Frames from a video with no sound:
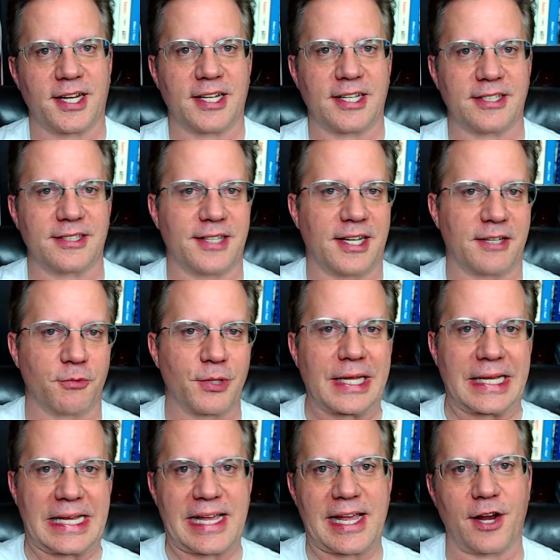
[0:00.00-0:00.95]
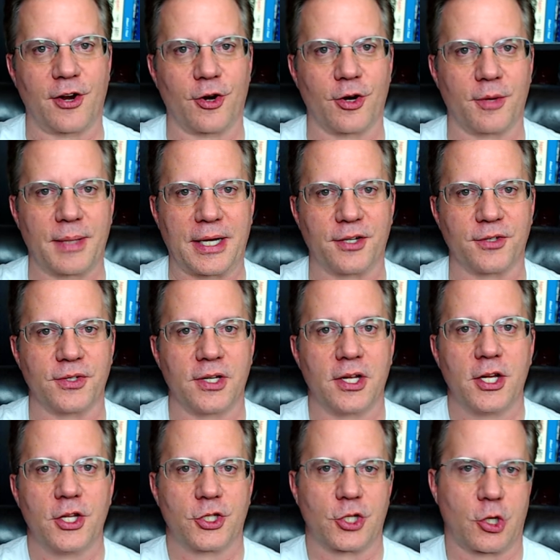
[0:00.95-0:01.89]
I really care about
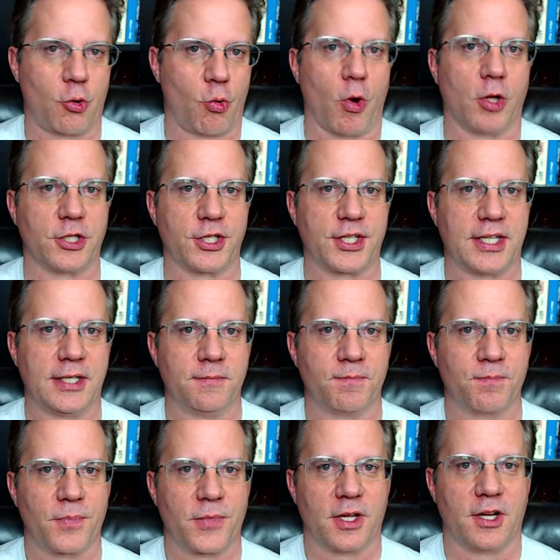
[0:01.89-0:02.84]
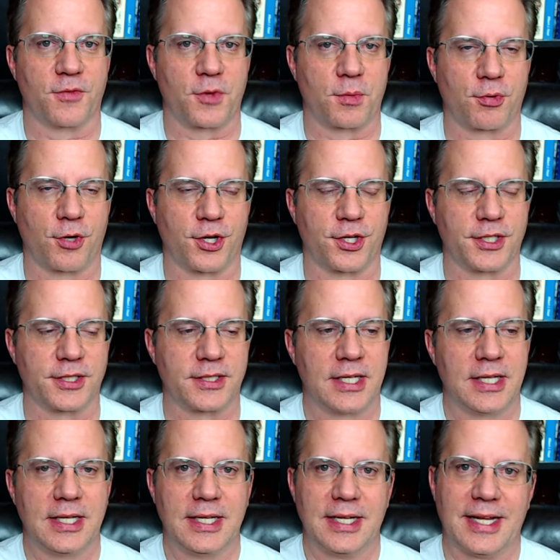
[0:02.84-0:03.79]
the quality of the product,